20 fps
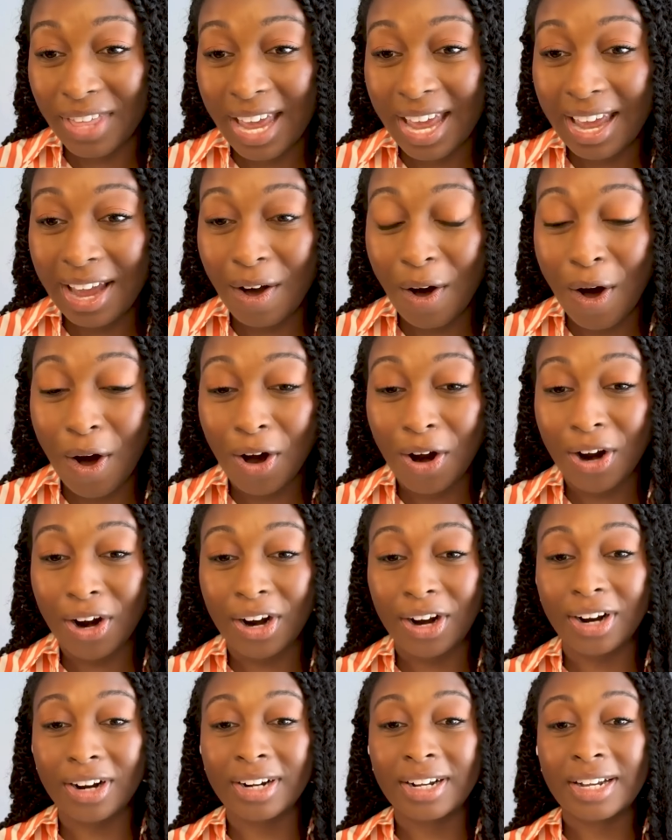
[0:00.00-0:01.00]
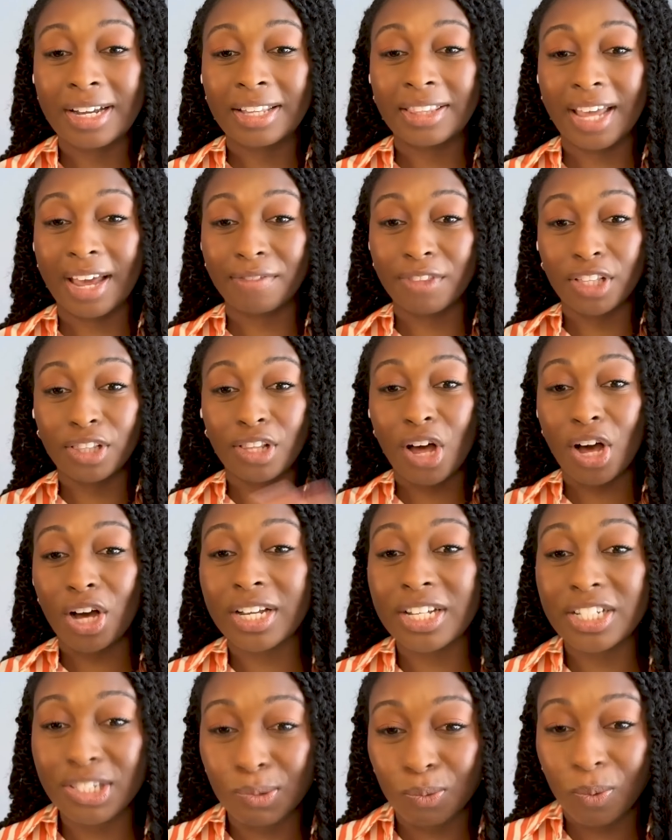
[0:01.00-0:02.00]
They have the
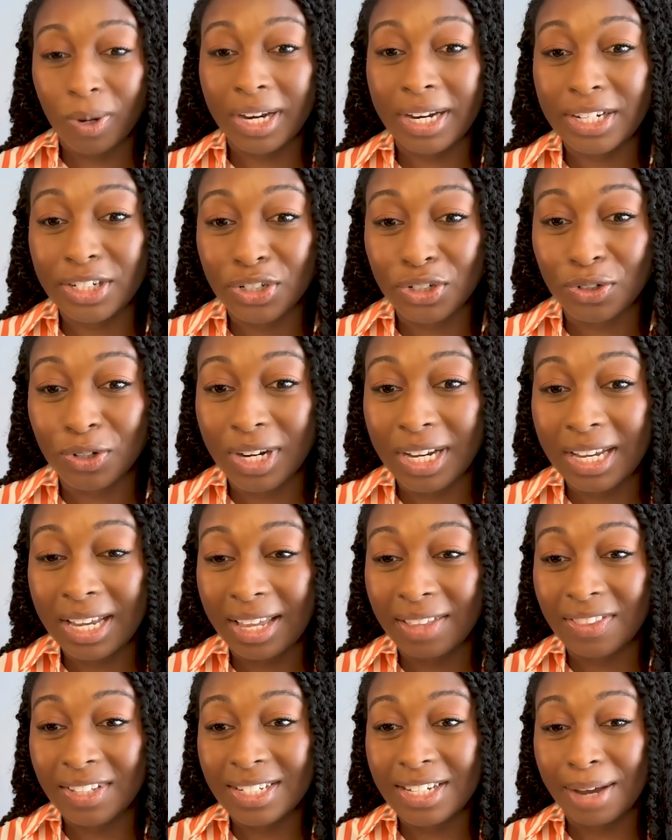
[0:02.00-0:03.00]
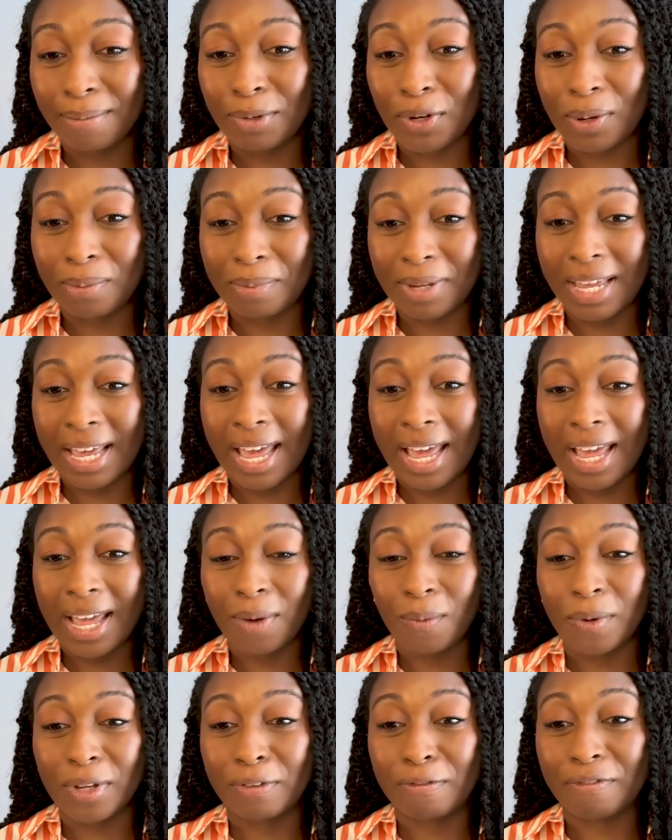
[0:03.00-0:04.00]
longest winning streak in the
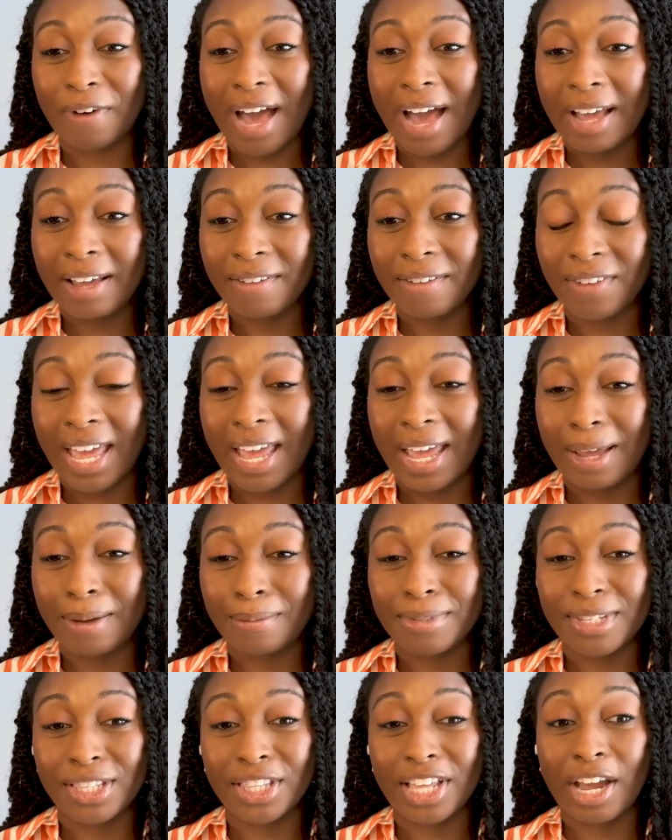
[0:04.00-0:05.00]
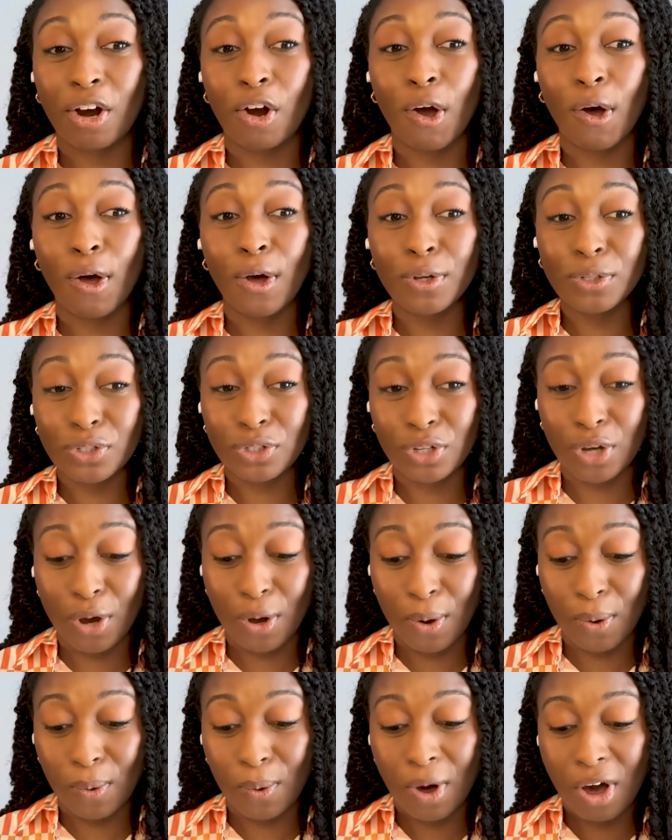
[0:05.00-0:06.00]
WNBA with 5 games, and they are
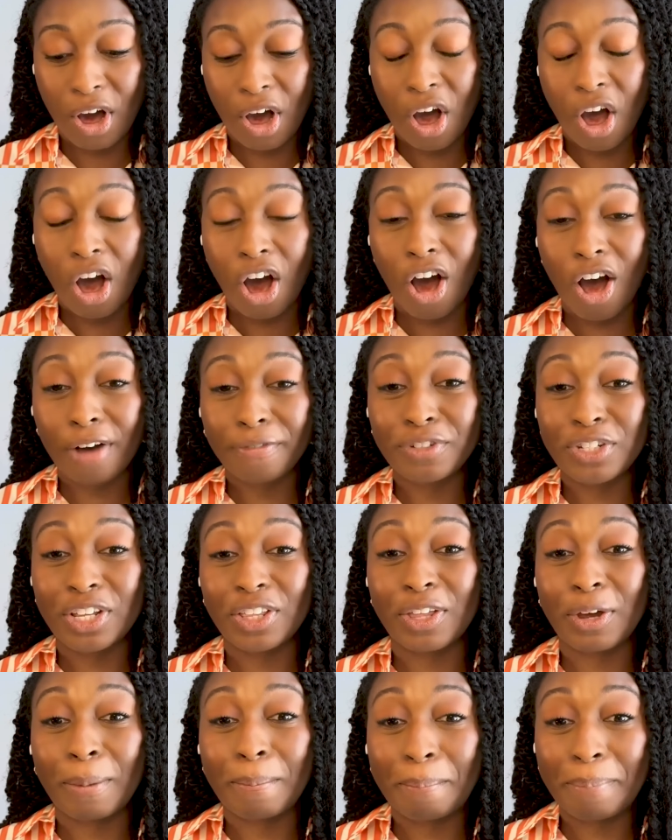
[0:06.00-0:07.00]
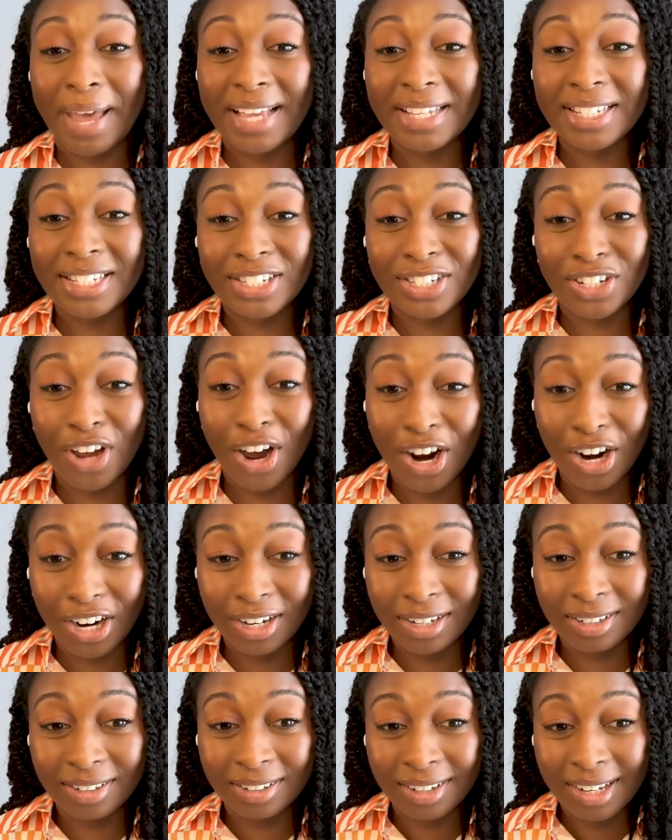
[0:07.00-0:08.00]
also off to their best
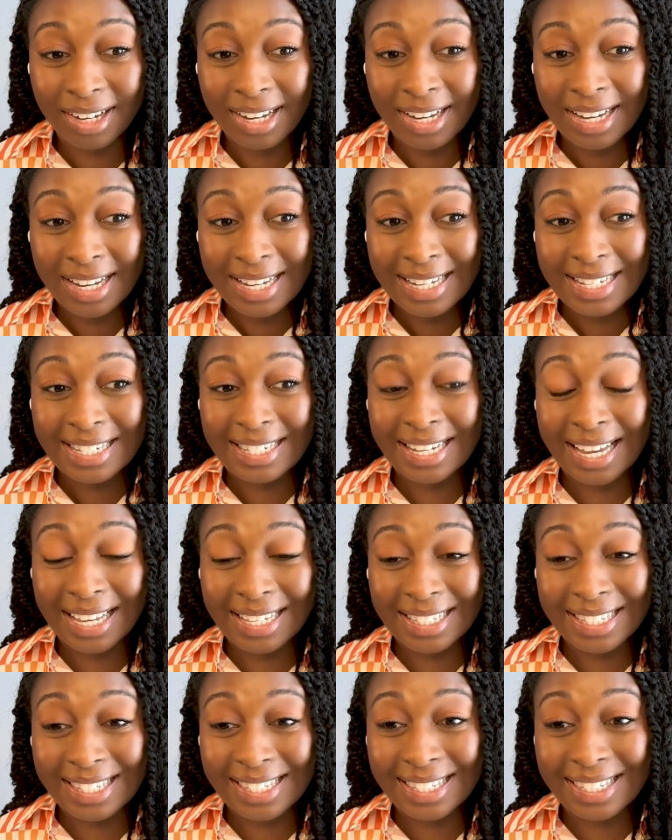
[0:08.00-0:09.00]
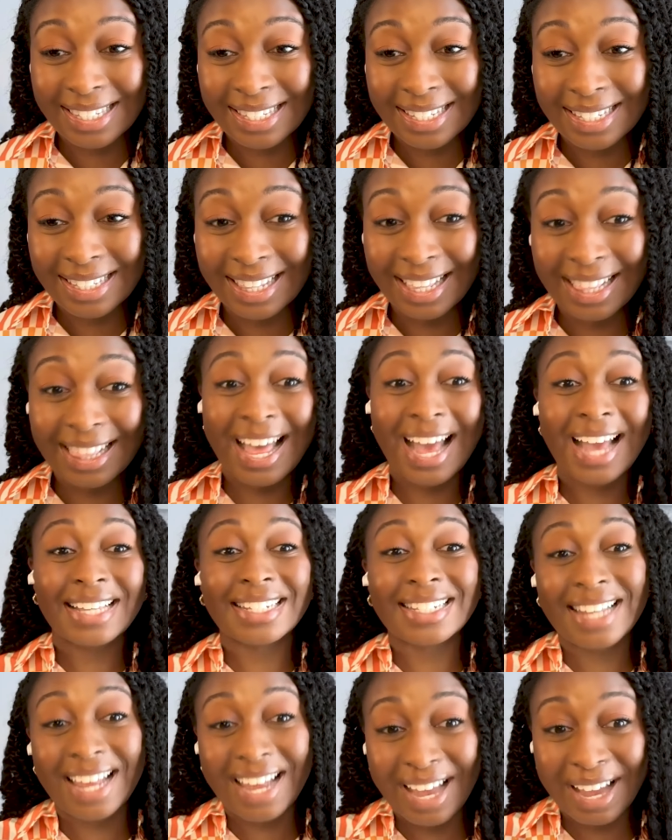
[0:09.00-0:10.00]
start since the
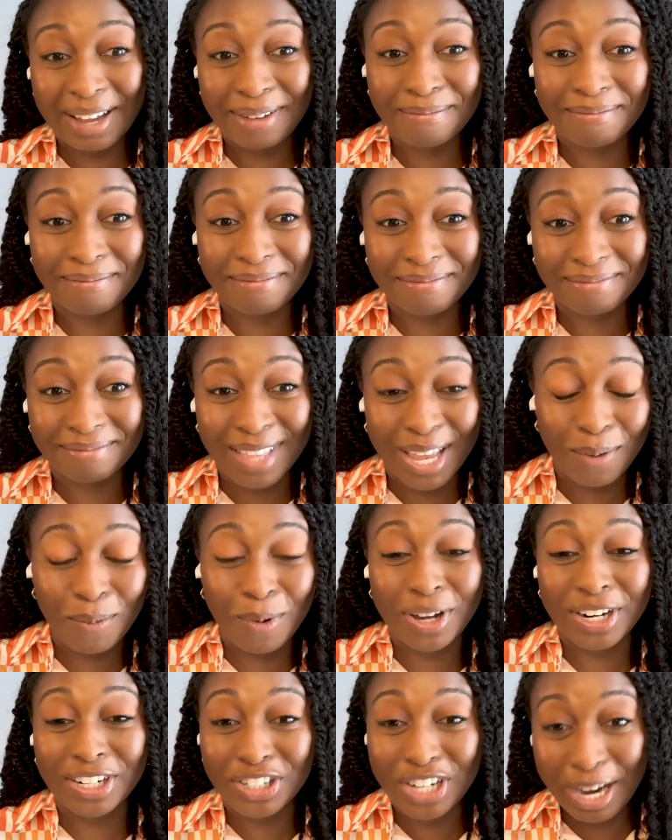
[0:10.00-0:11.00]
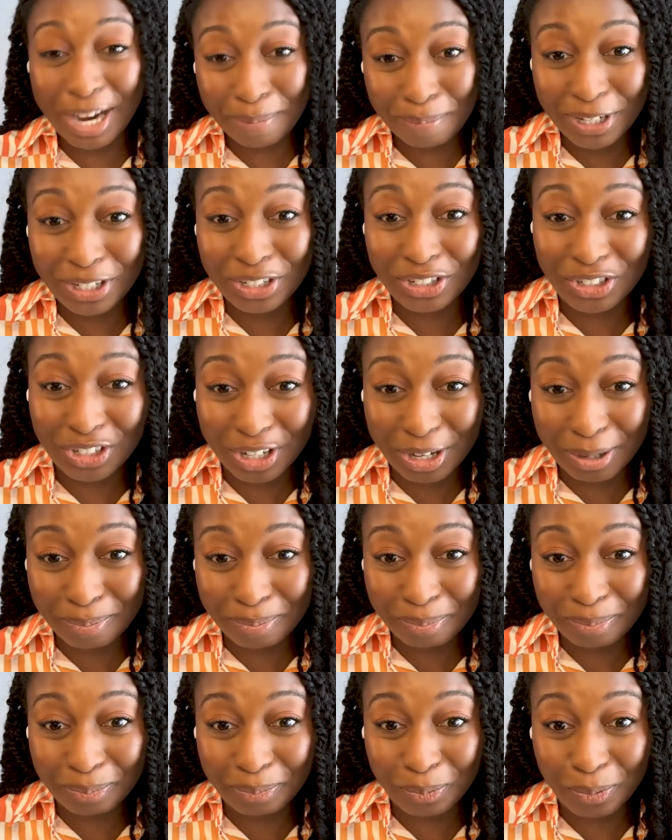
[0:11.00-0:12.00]
last time they won a championship,
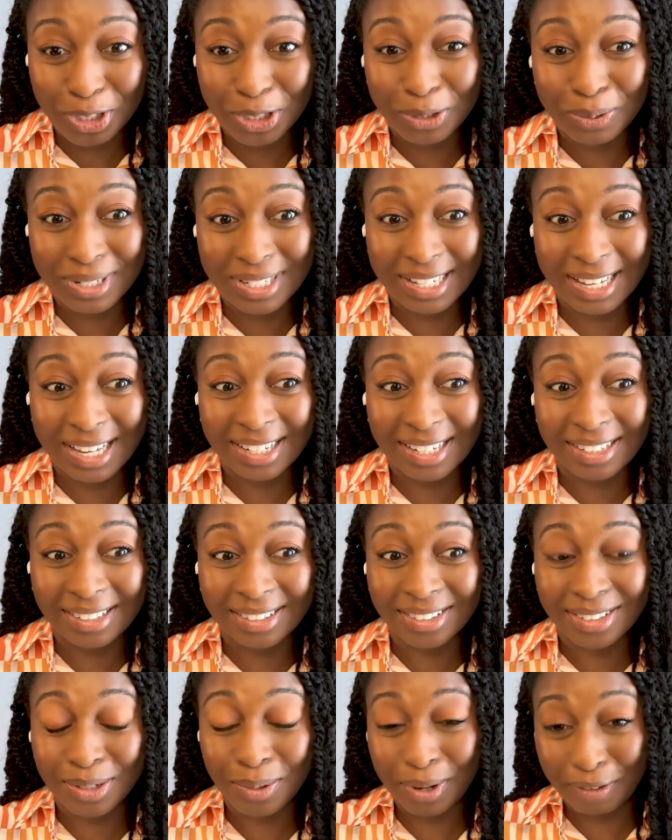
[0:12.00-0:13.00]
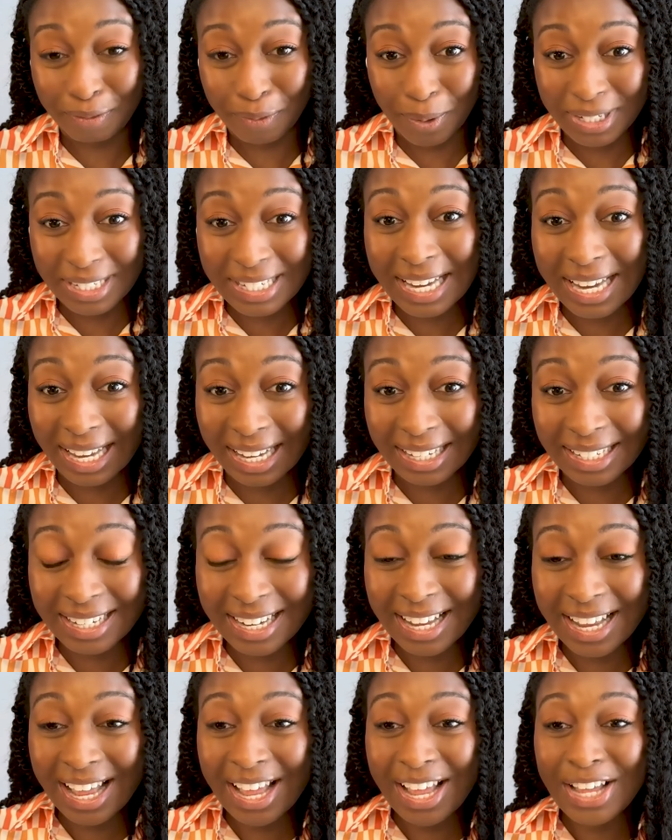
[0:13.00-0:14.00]
which was in 2014.
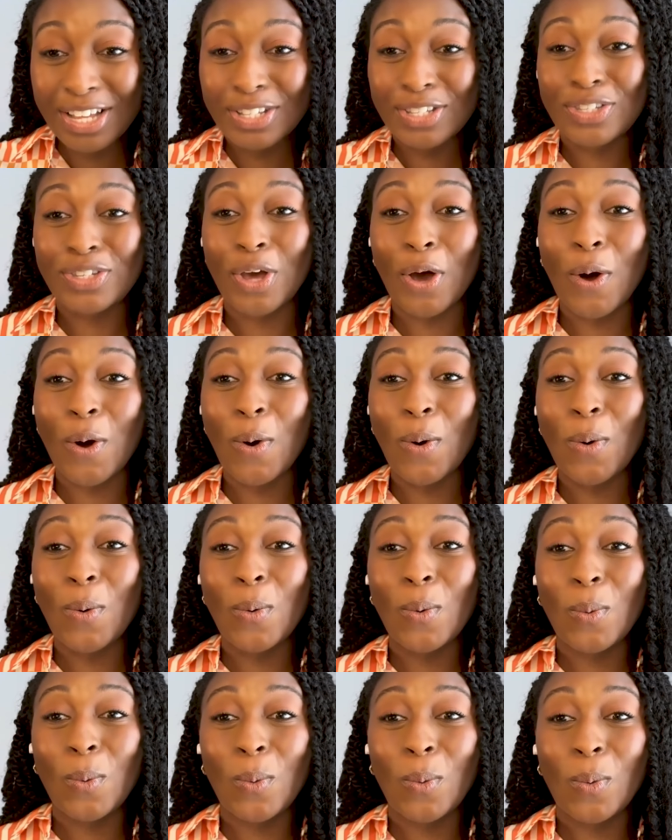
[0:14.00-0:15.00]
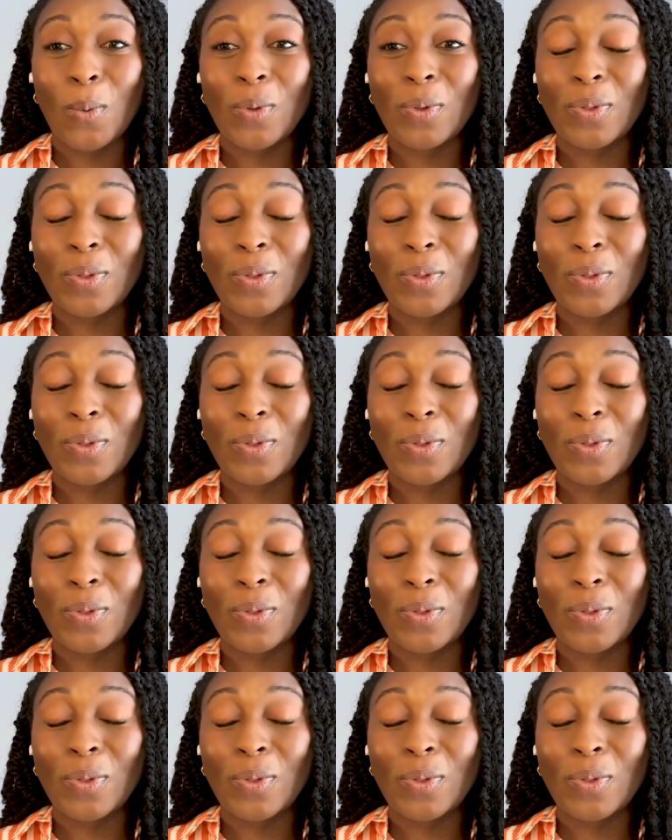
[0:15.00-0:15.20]
So,